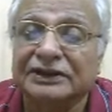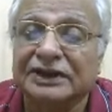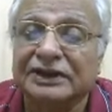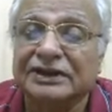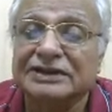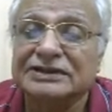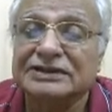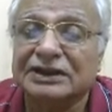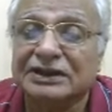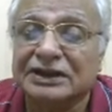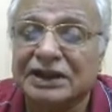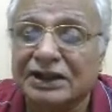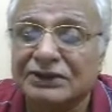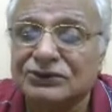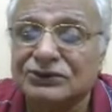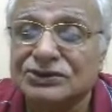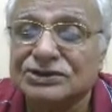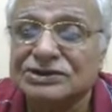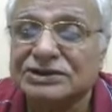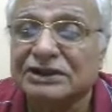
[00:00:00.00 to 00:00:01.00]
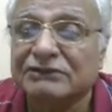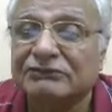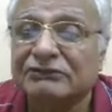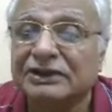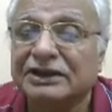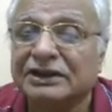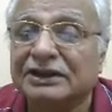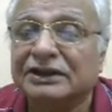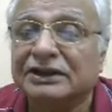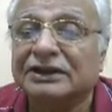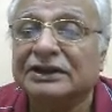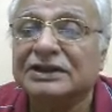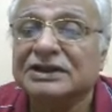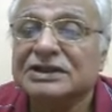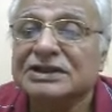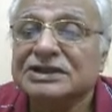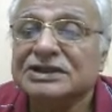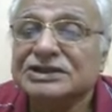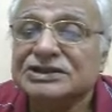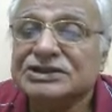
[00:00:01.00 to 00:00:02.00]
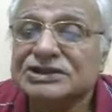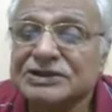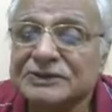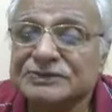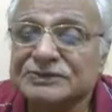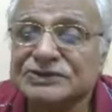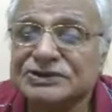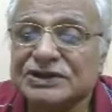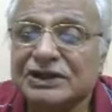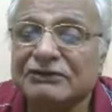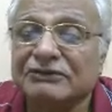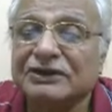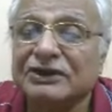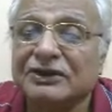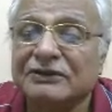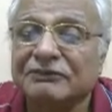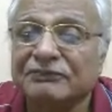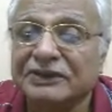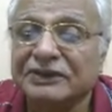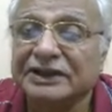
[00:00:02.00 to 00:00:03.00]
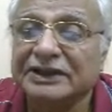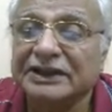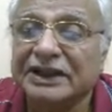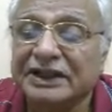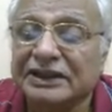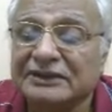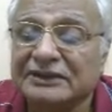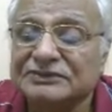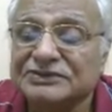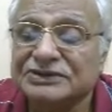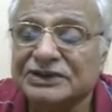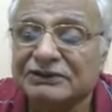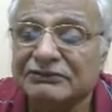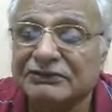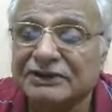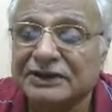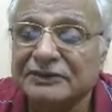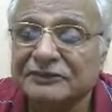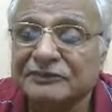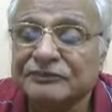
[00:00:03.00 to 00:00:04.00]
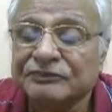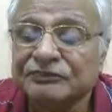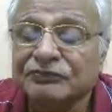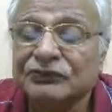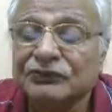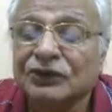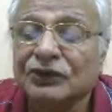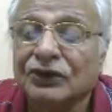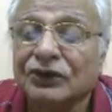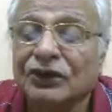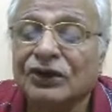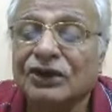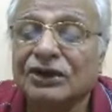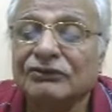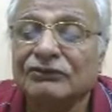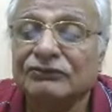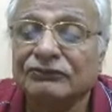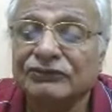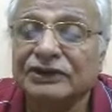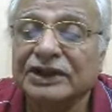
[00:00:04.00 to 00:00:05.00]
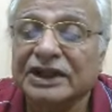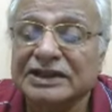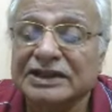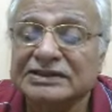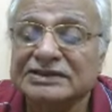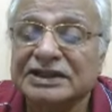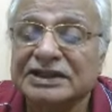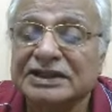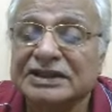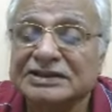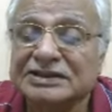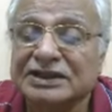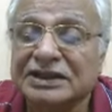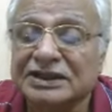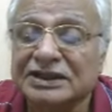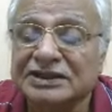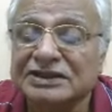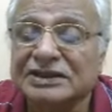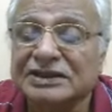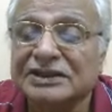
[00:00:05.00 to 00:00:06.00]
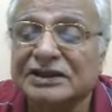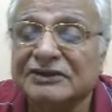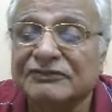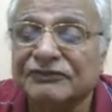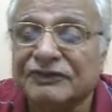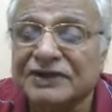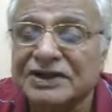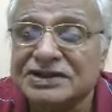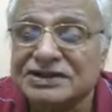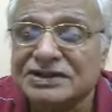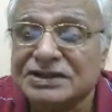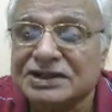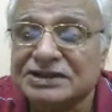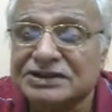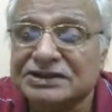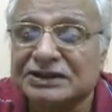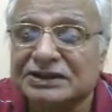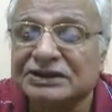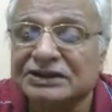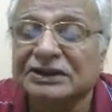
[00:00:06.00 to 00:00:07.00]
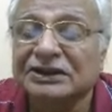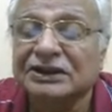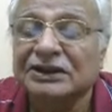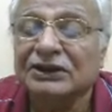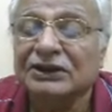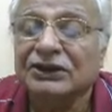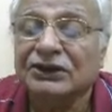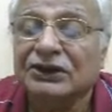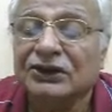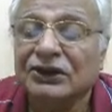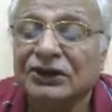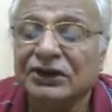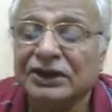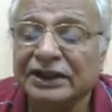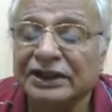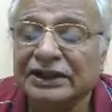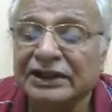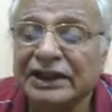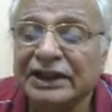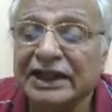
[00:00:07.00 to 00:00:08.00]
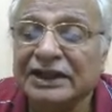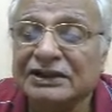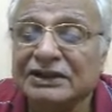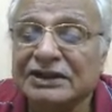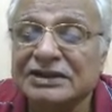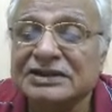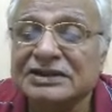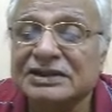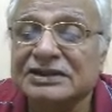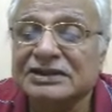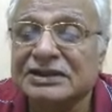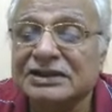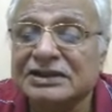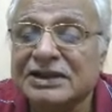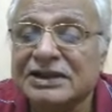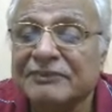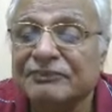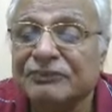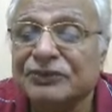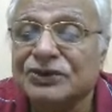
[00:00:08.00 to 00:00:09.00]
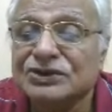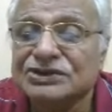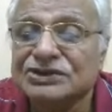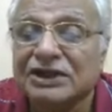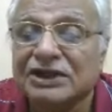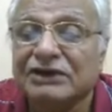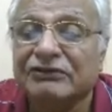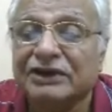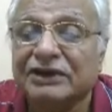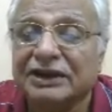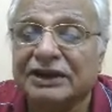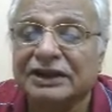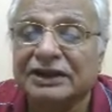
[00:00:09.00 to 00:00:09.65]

It is a cargo surveyor, ship surveyor or P&I club surveyor, or we can say it is a container freight station or inland container depot surveyor.